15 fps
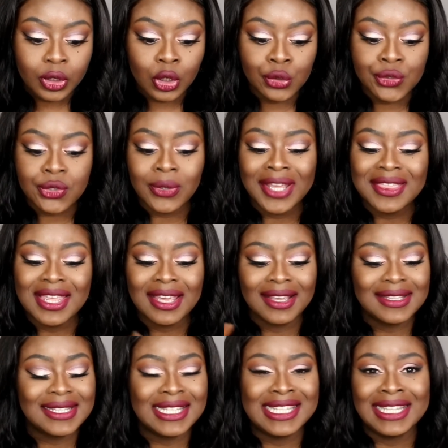So I think
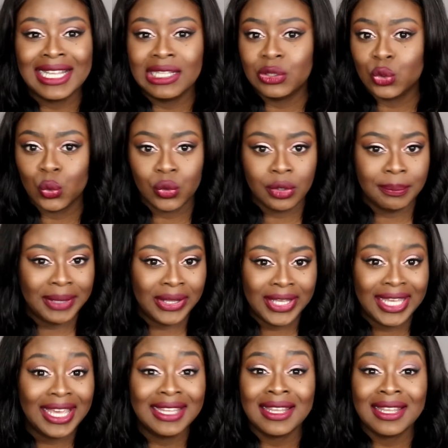I'd seen Nella talk about it,